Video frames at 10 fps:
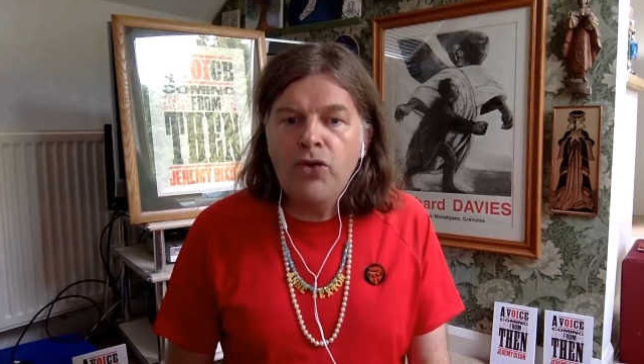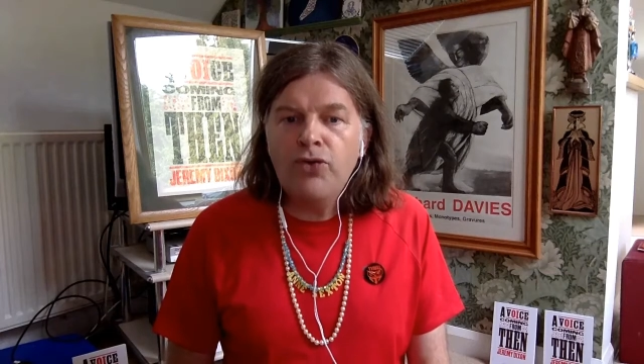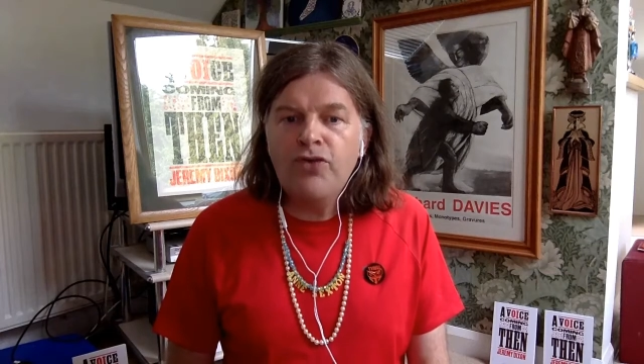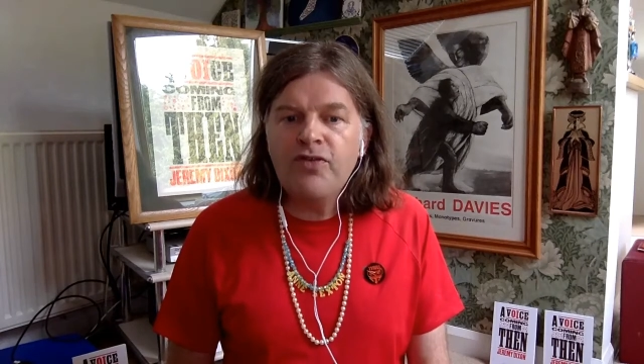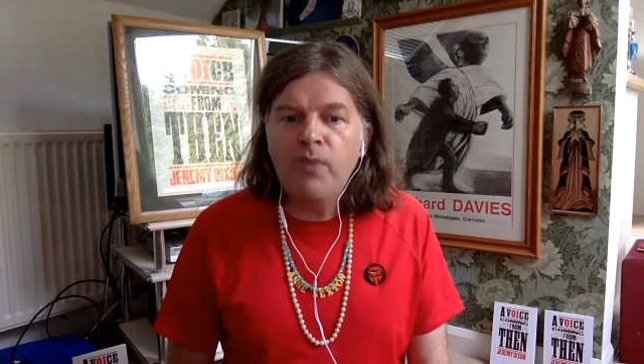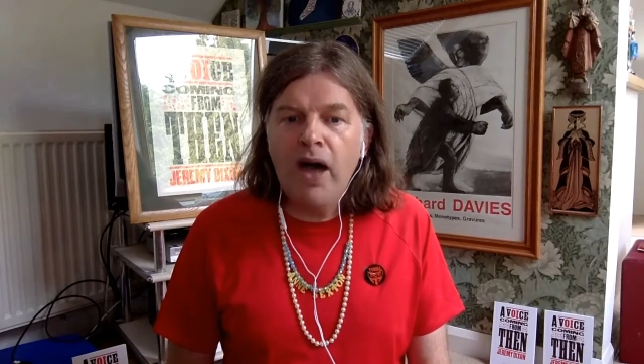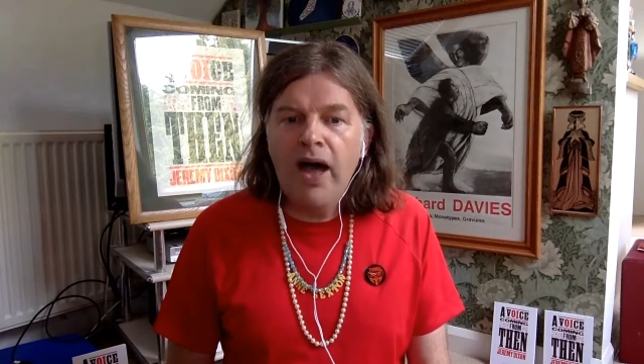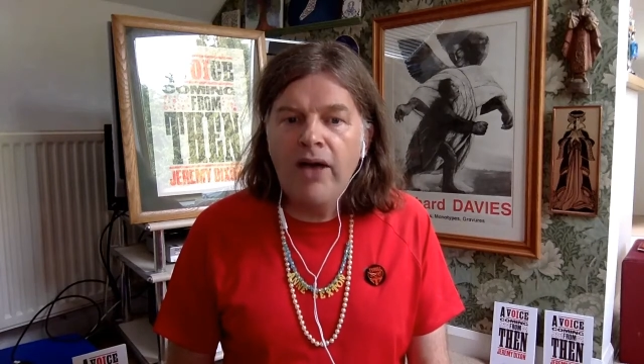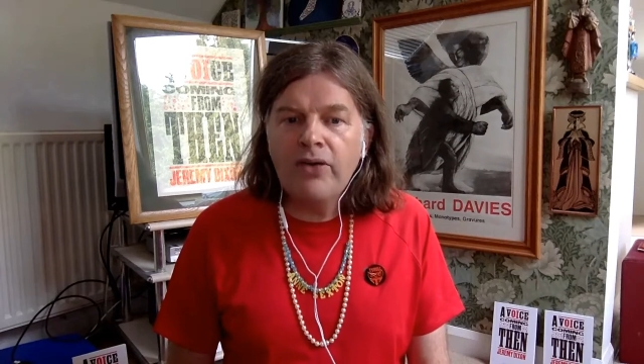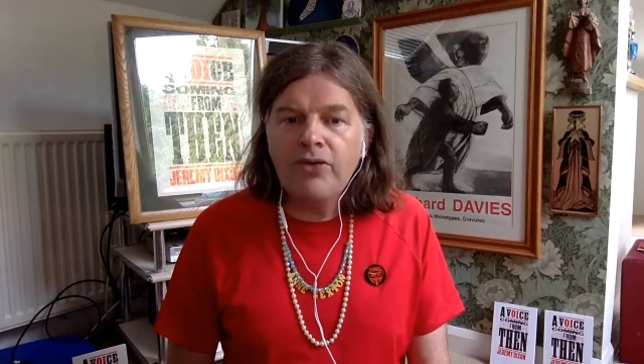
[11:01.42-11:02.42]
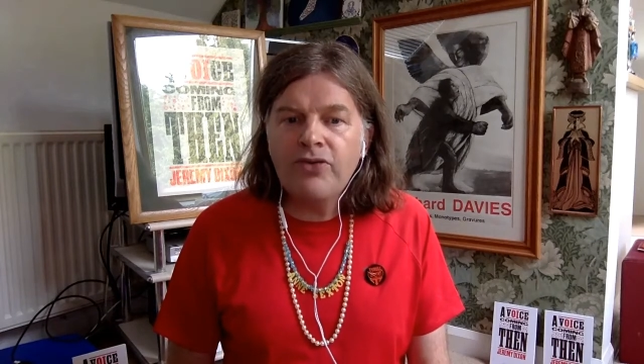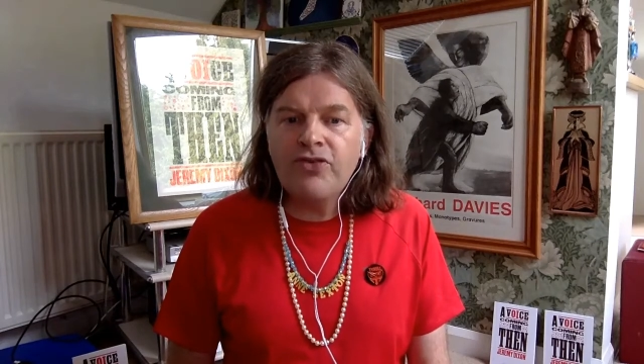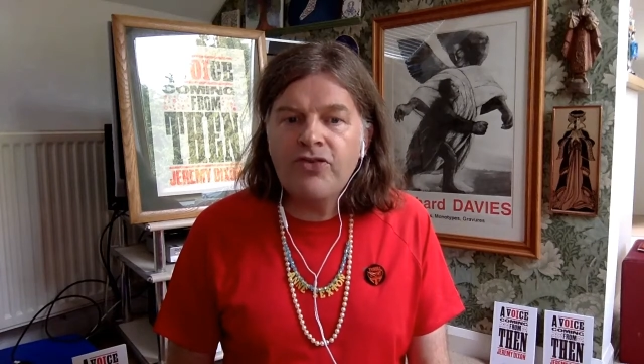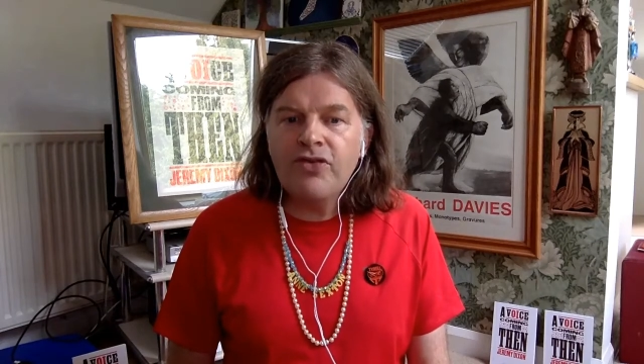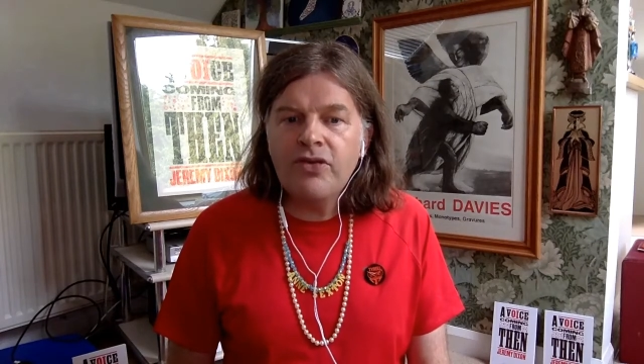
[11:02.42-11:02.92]
who
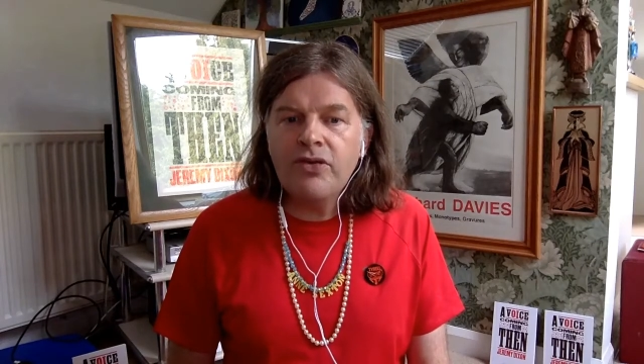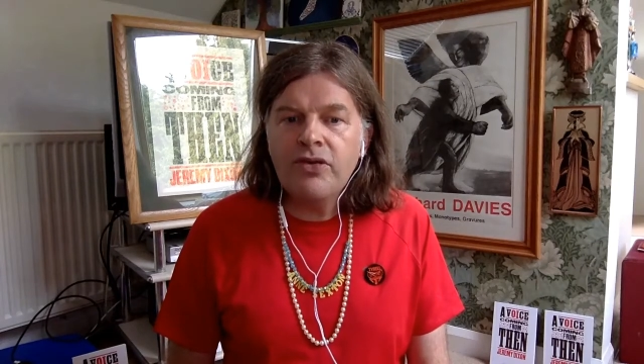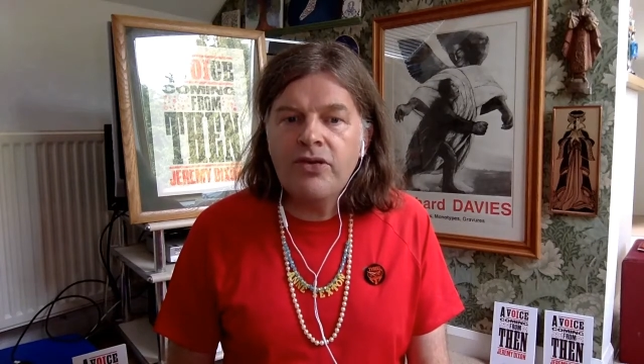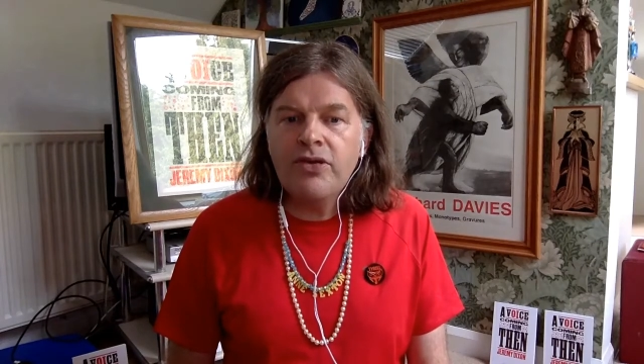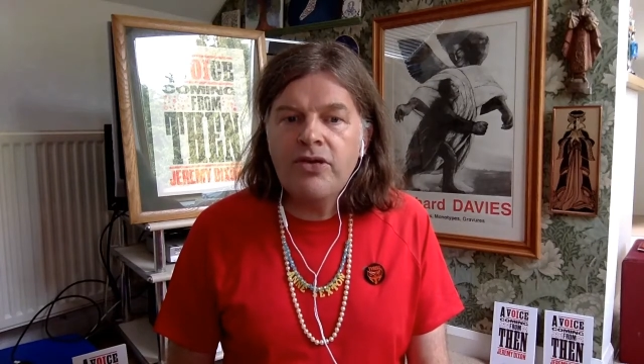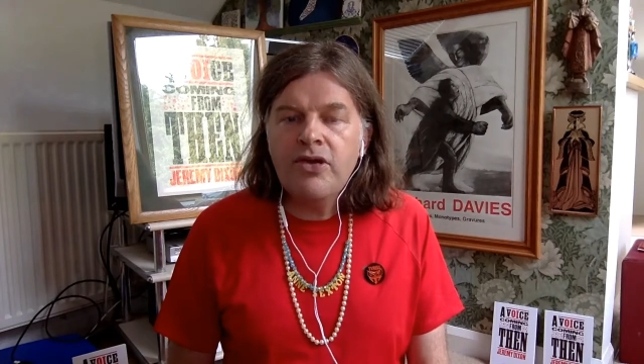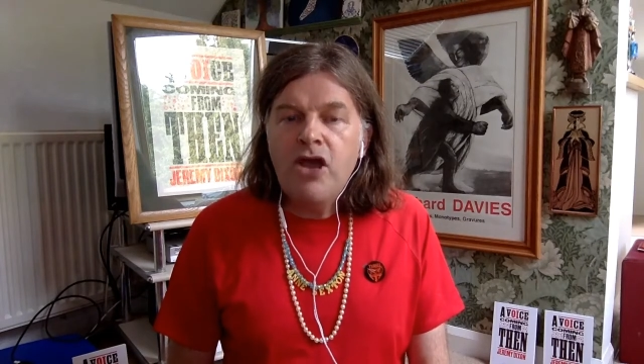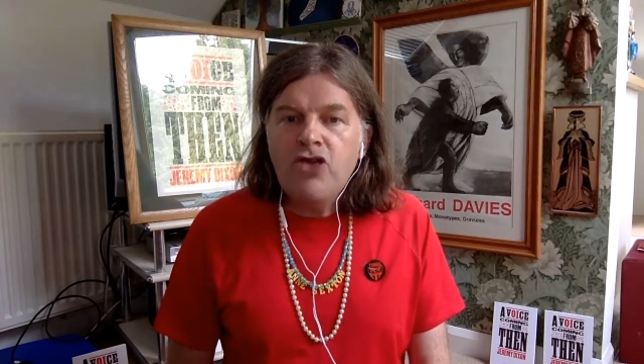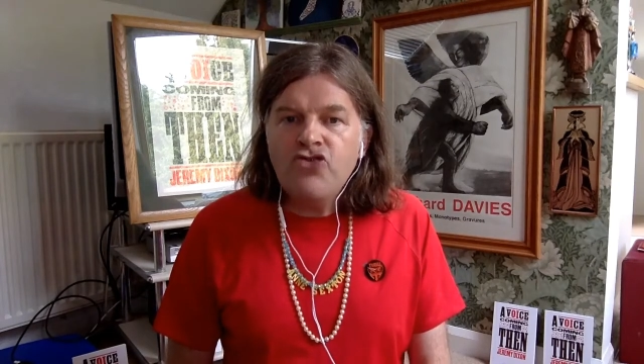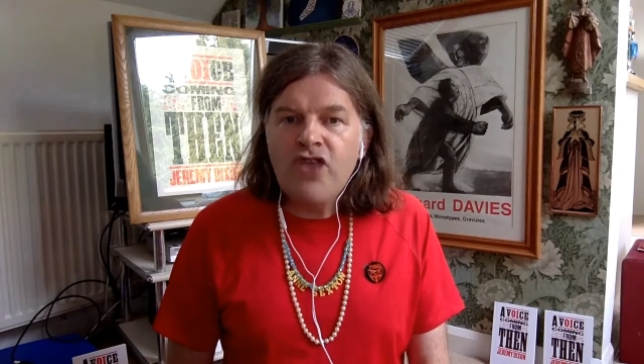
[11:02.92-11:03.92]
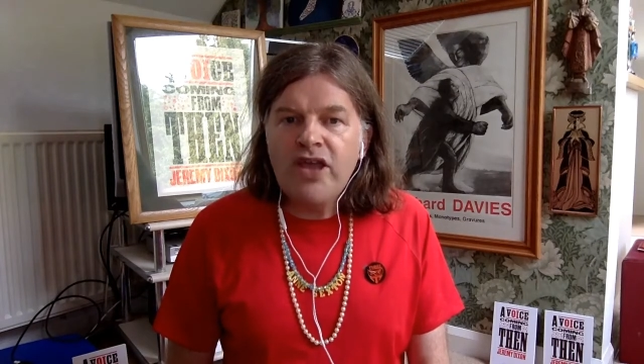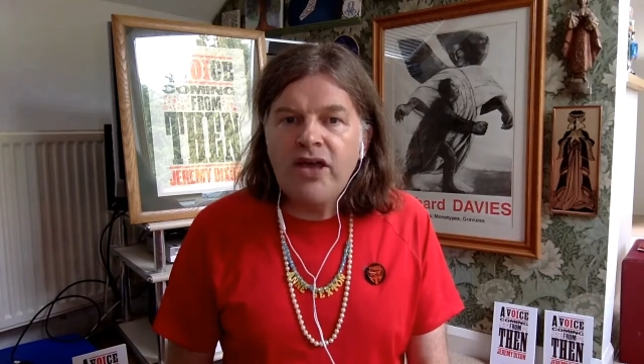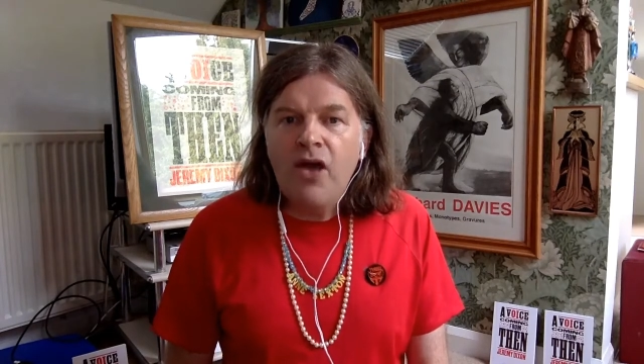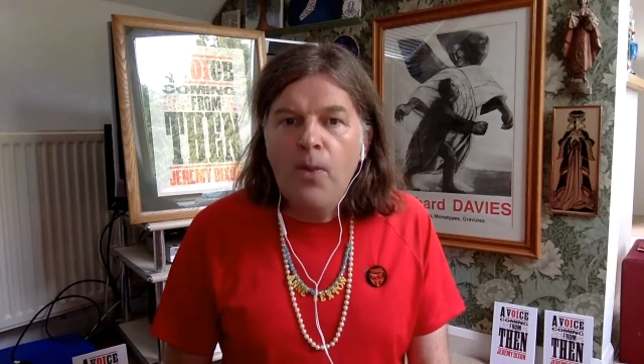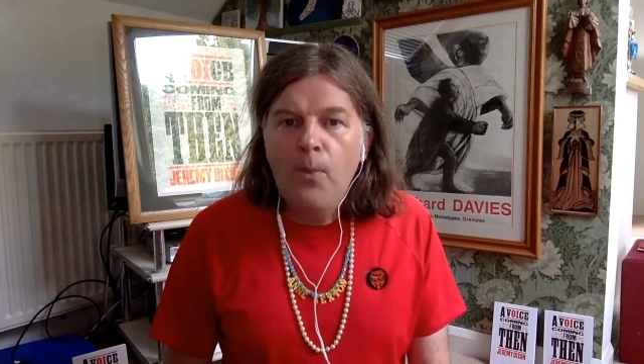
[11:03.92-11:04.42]
smiles.
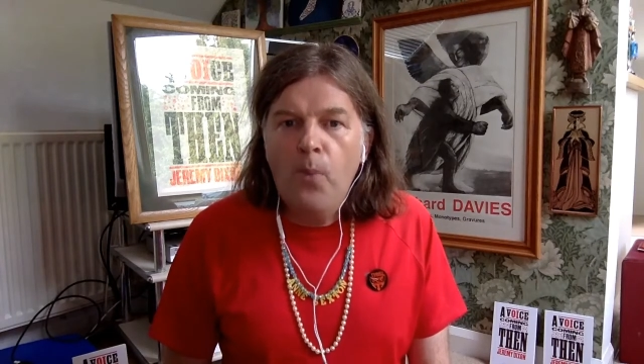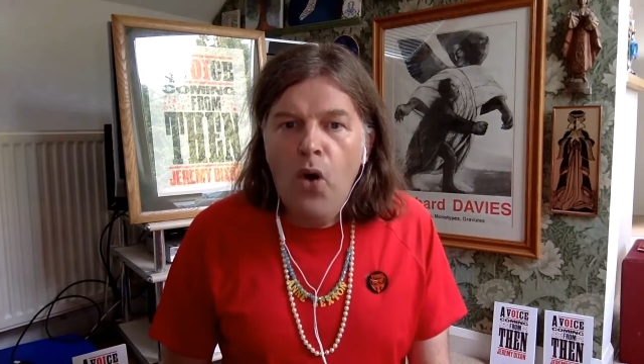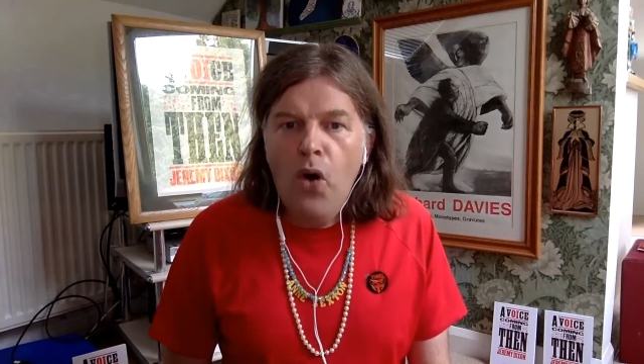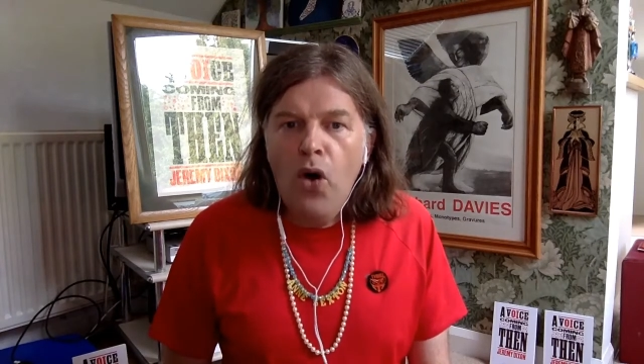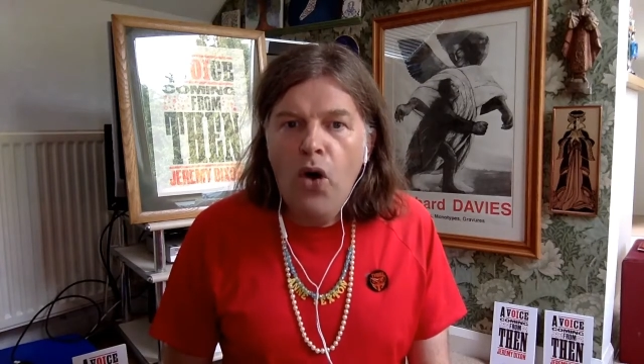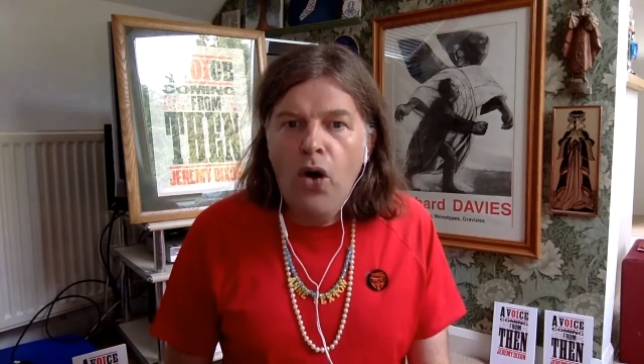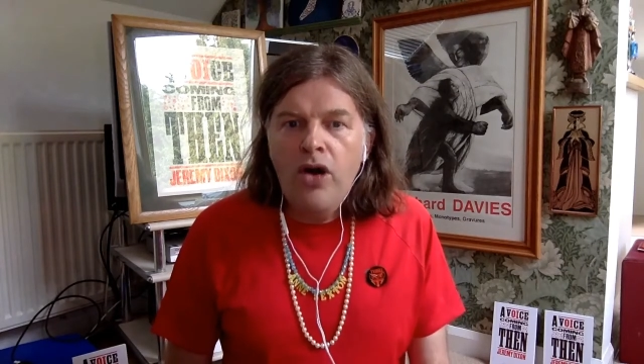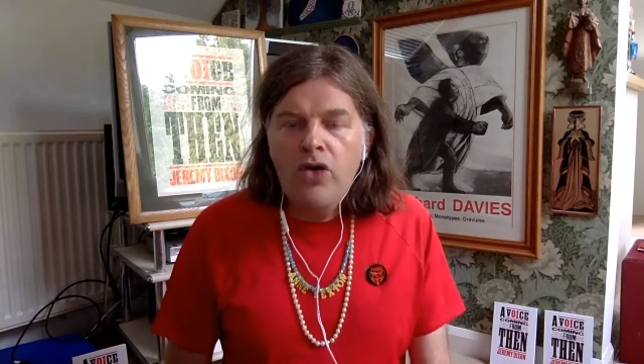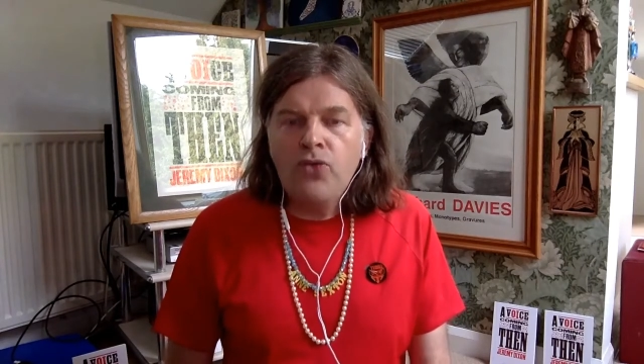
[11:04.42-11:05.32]
Drink more,